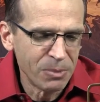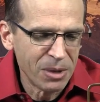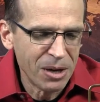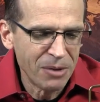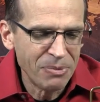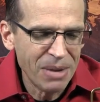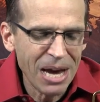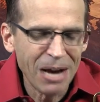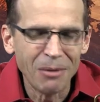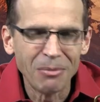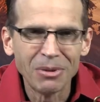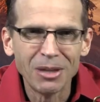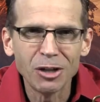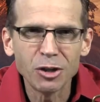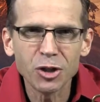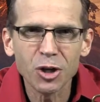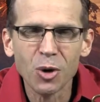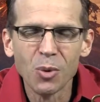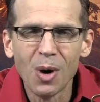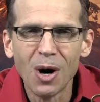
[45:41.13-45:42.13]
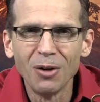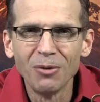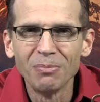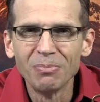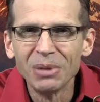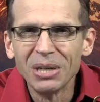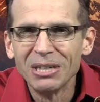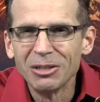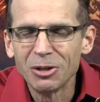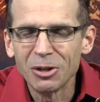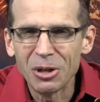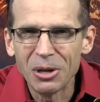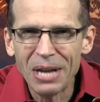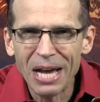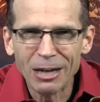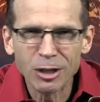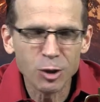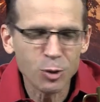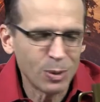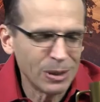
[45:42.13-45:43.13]
Now, let's go on to the
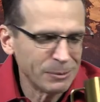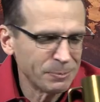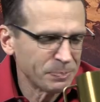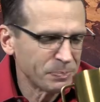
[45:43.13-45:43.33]
next one.